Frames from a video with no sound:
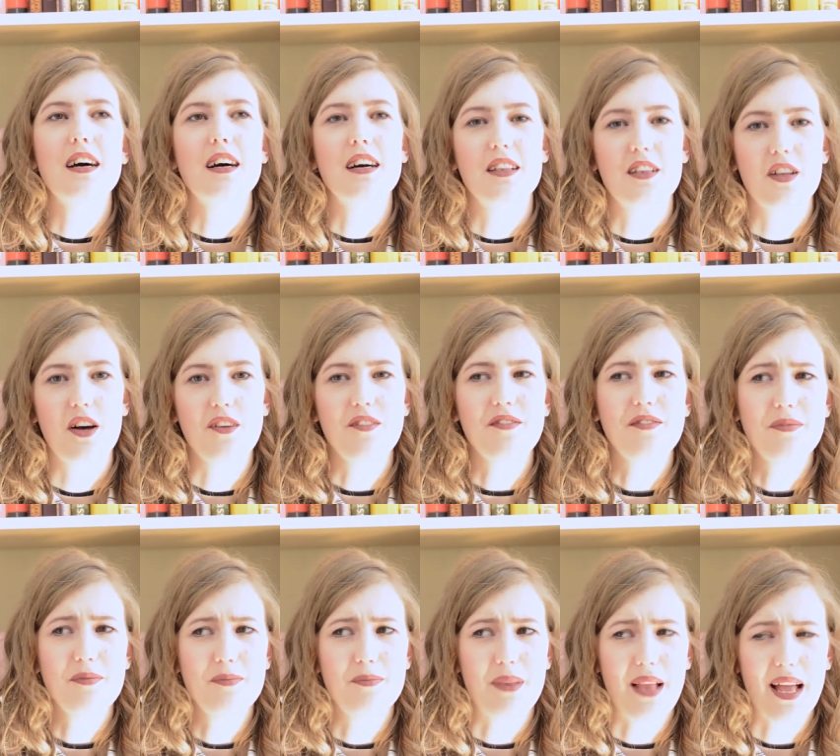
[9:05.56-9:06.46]
I love
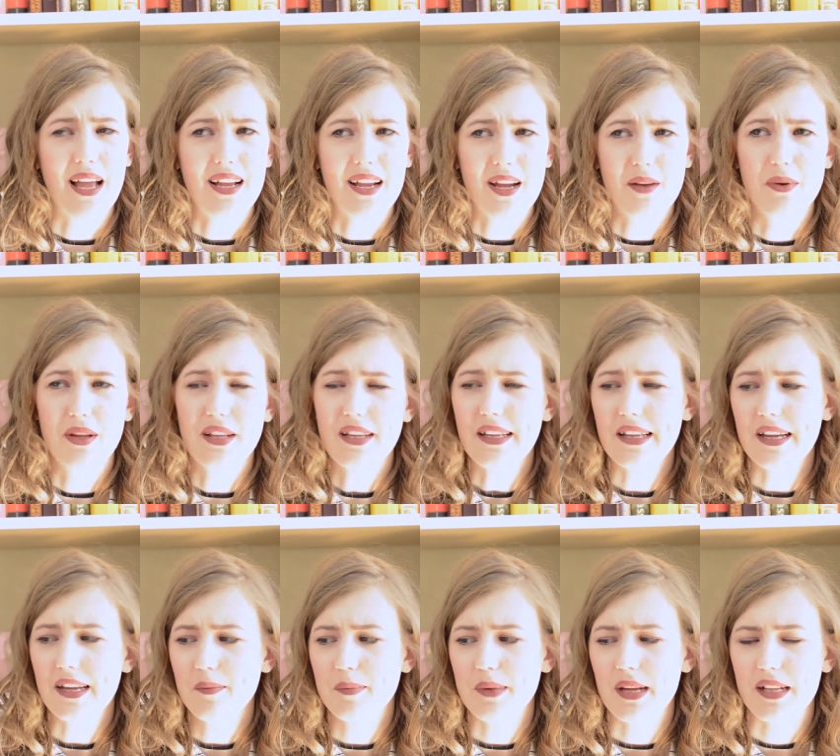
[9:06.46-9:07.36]
black. I really
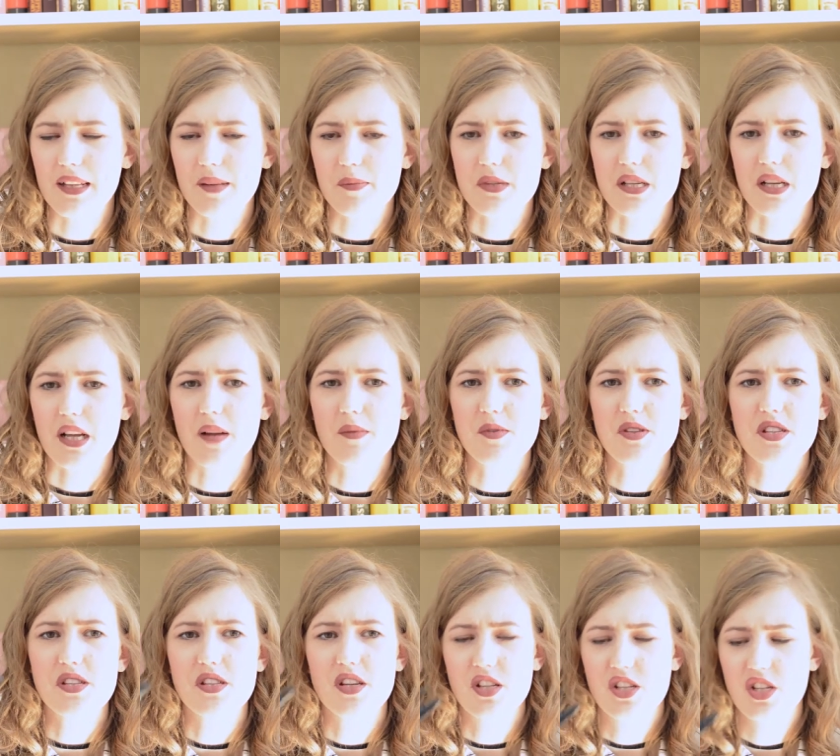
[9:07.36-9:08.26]
like black lipstick. I'm
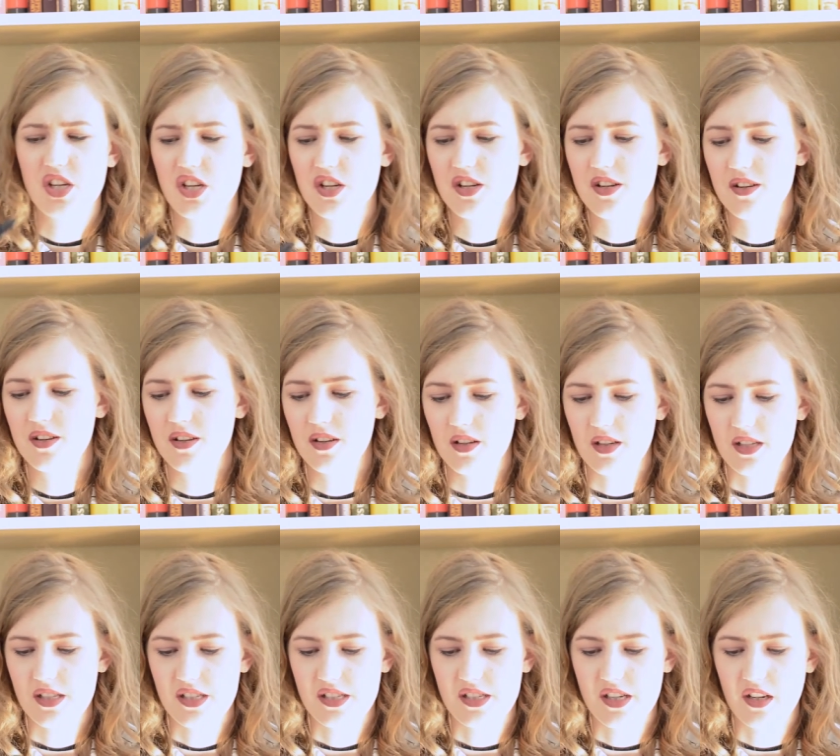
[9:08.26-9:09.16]
just not
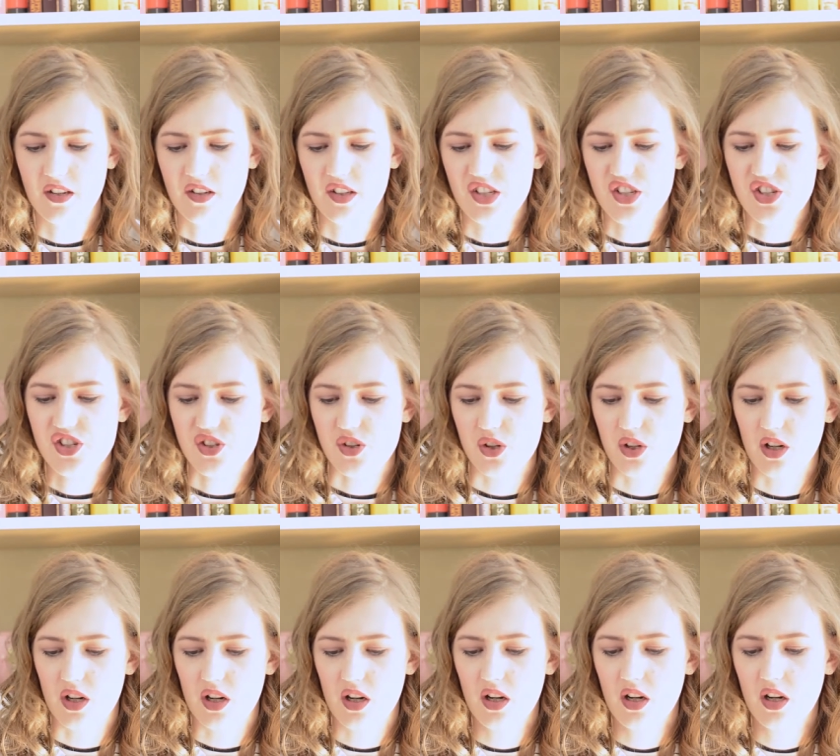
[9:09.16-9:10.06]
entirely
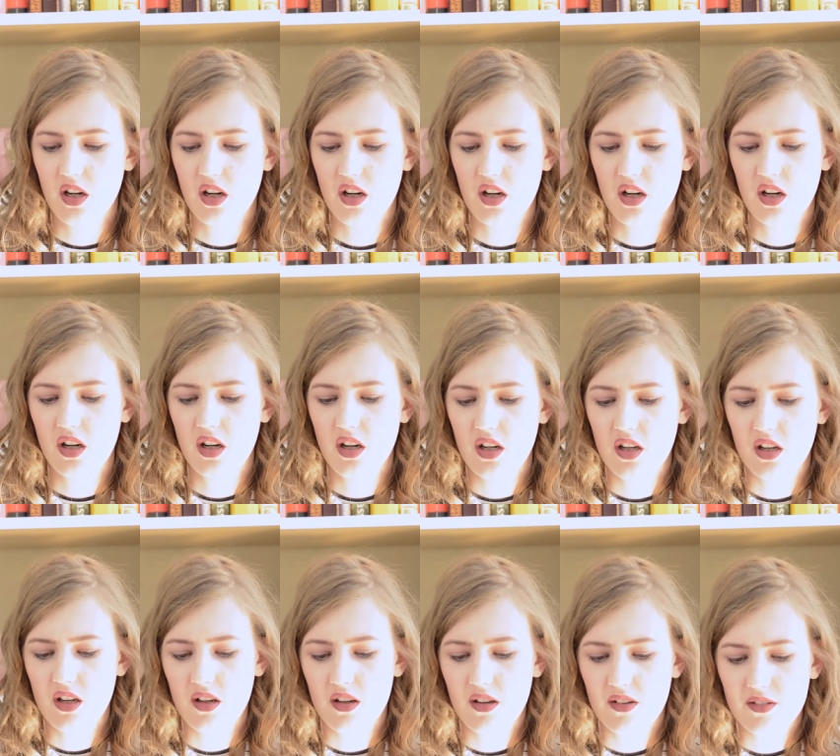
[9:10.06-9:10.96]
sure
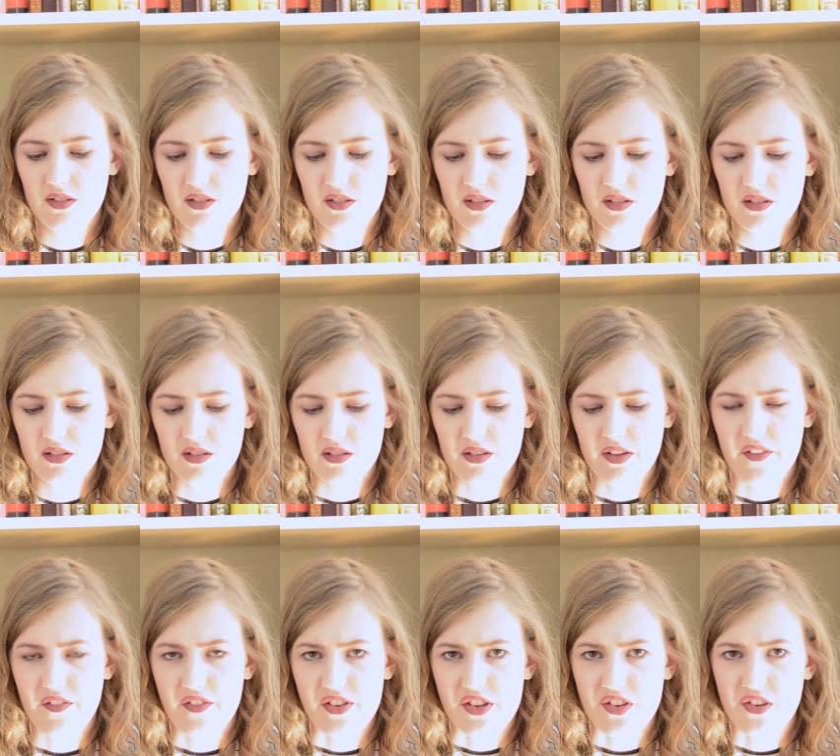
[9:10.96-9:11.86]

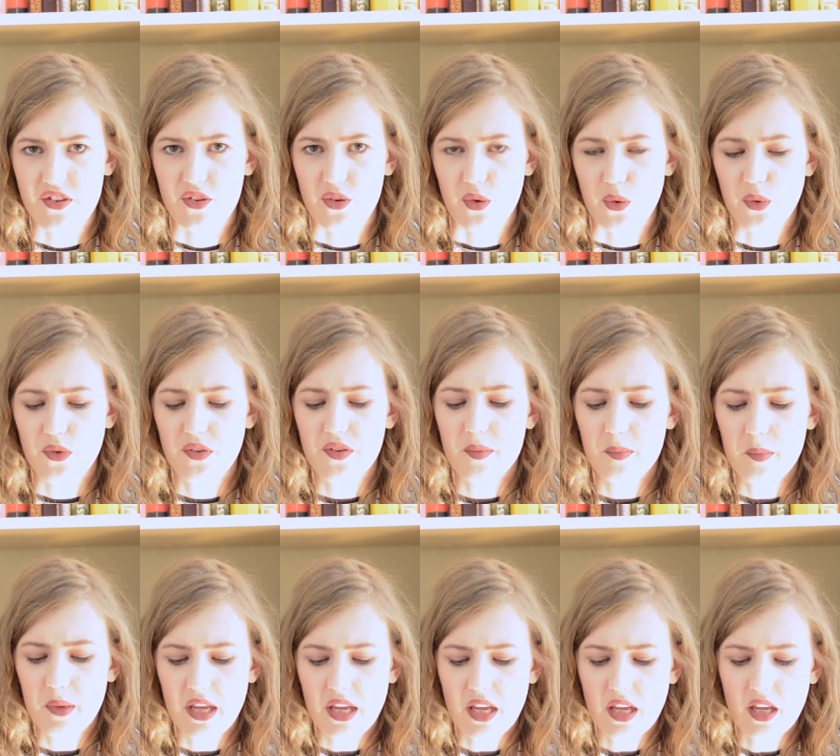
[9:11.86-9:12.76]
if it suits
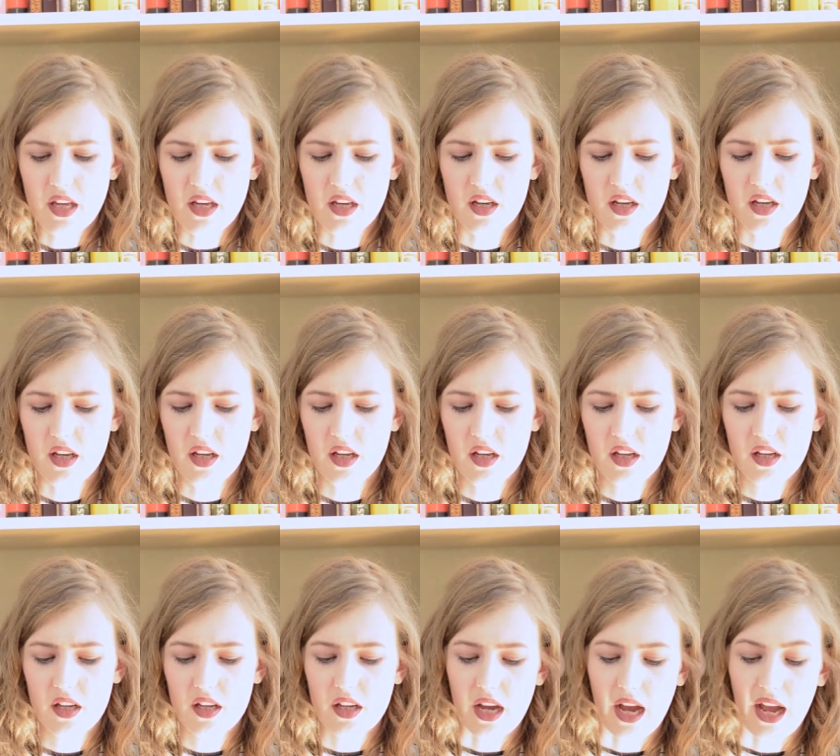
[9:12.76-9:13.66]
me.
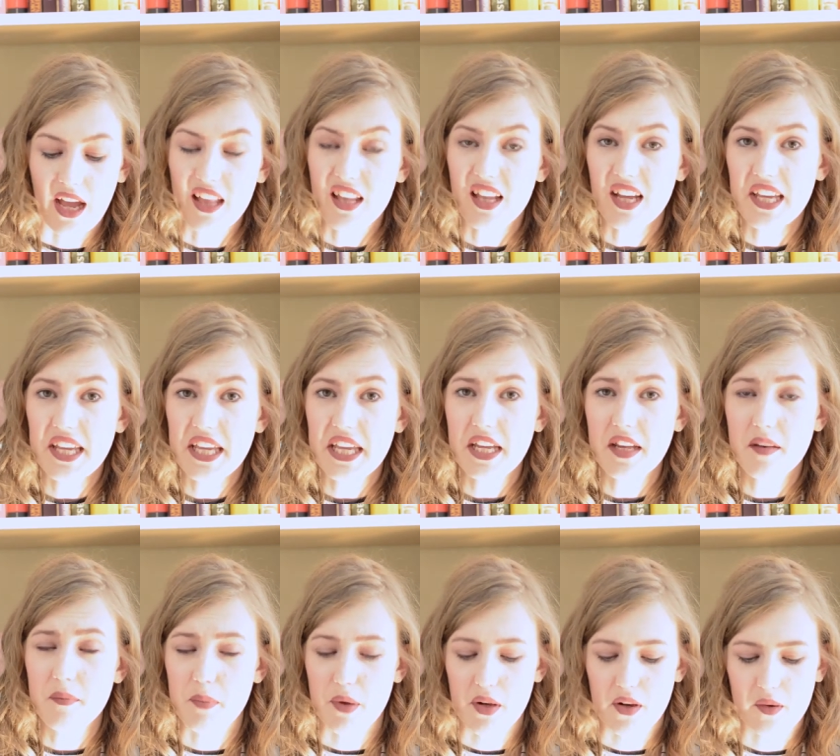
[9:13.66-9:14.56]
I like
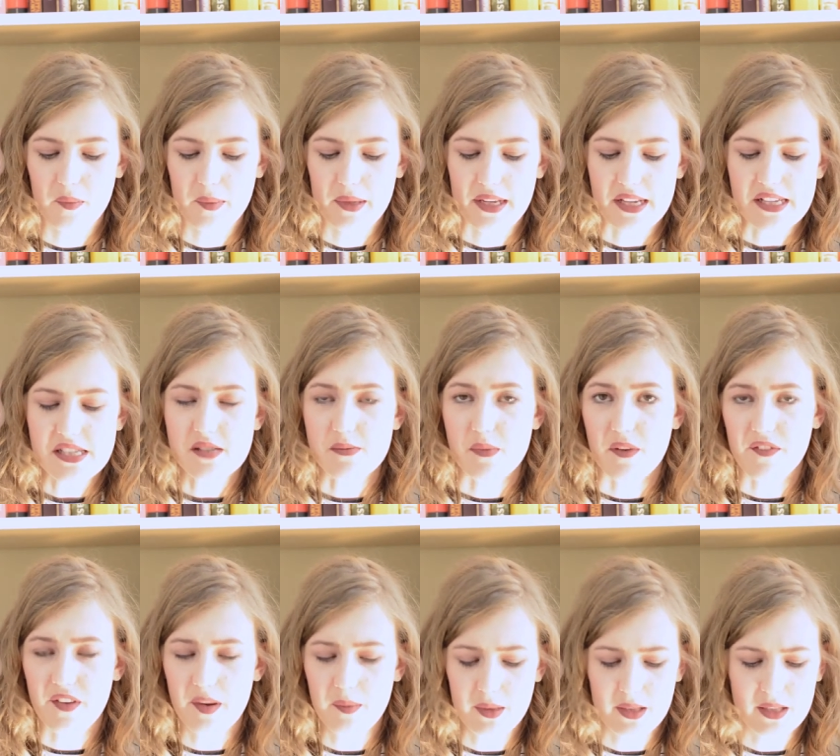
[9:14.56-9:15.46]
it, but nobody else in my
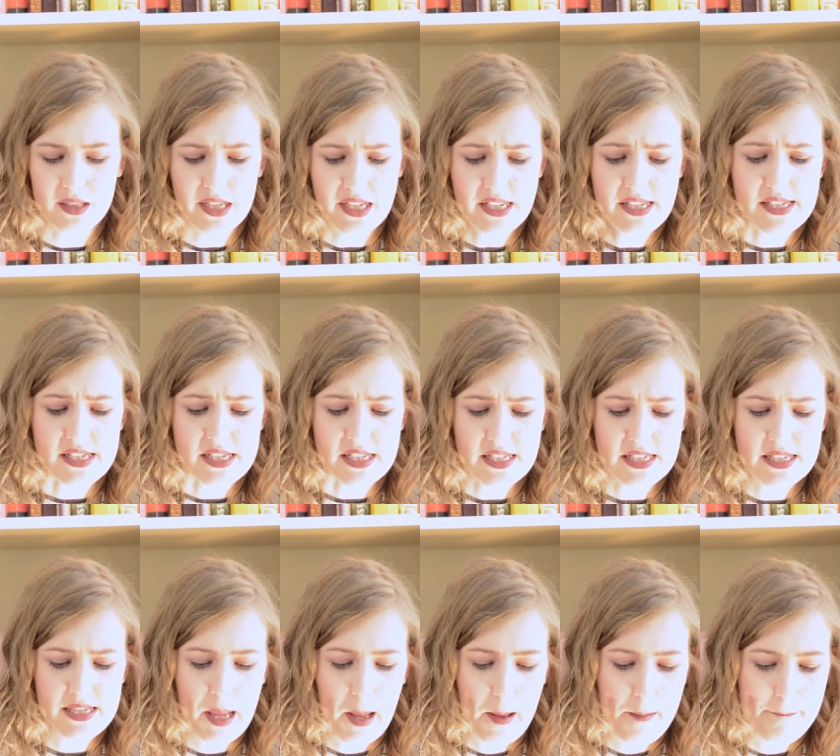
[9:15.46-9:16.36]
family likes it.
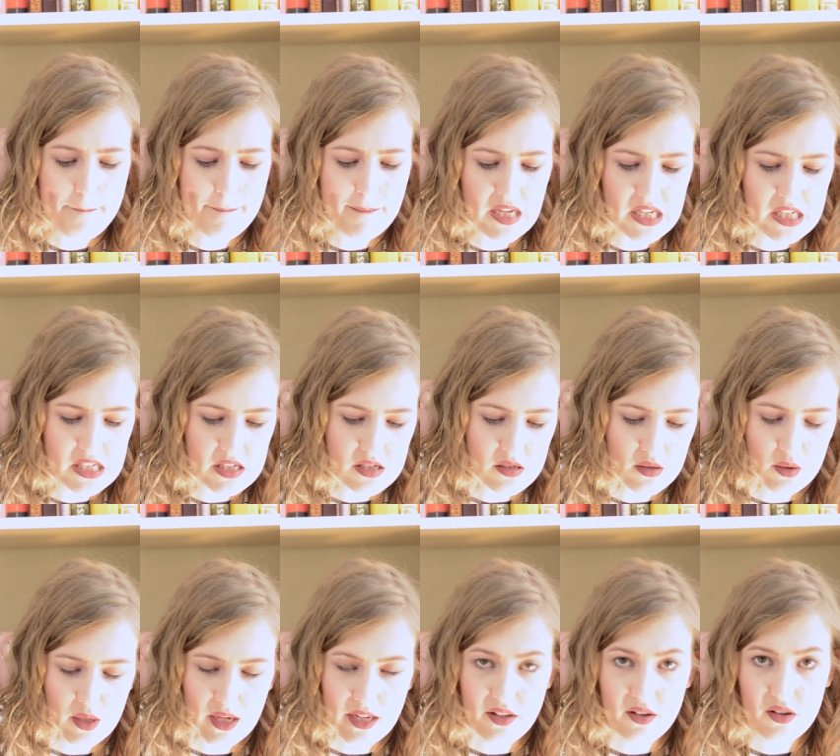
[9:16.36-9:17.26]
So
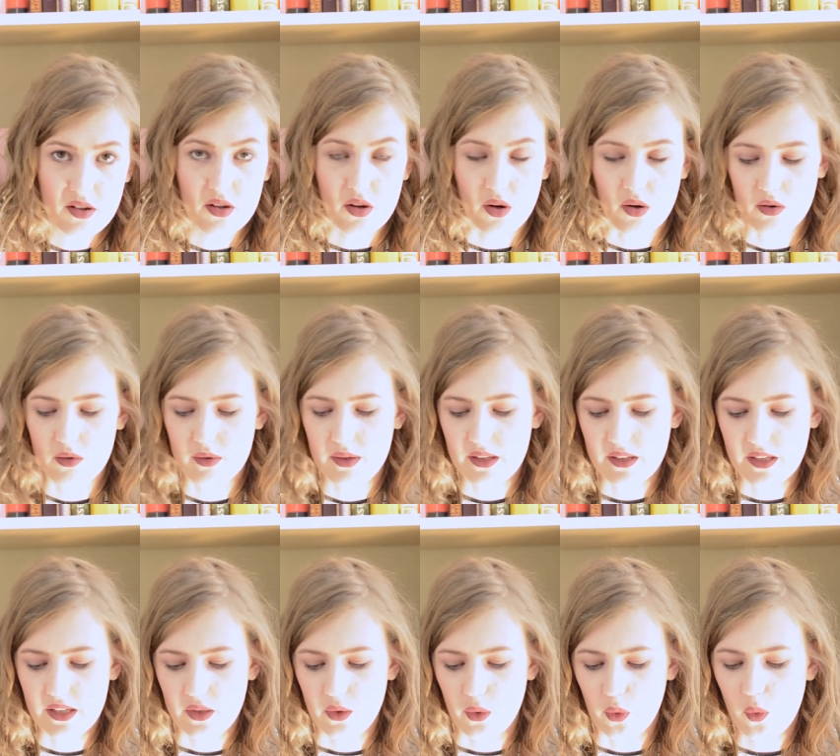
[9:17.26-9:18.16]
I don't
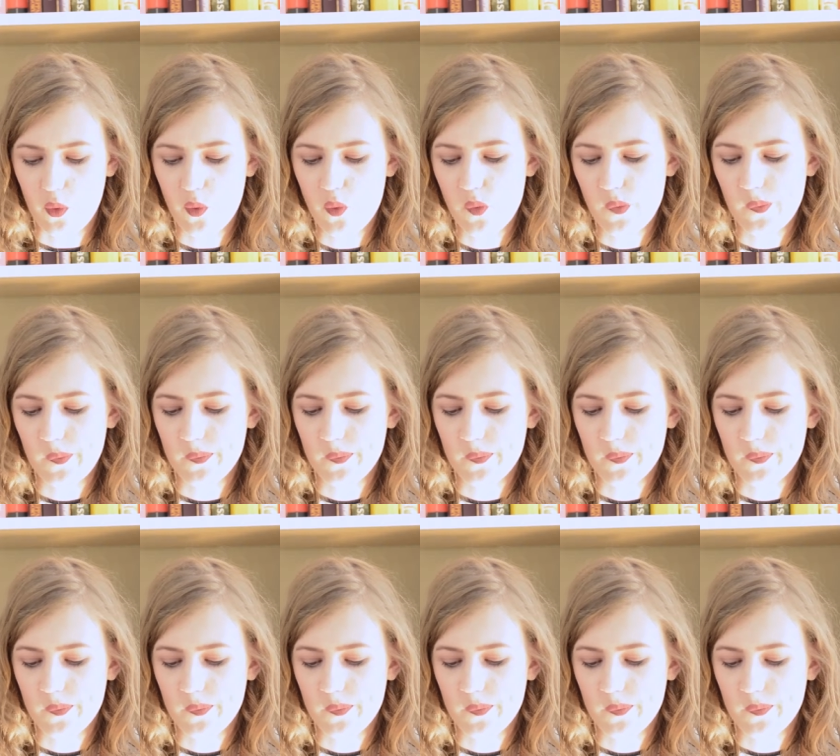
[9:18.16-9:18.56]
really know.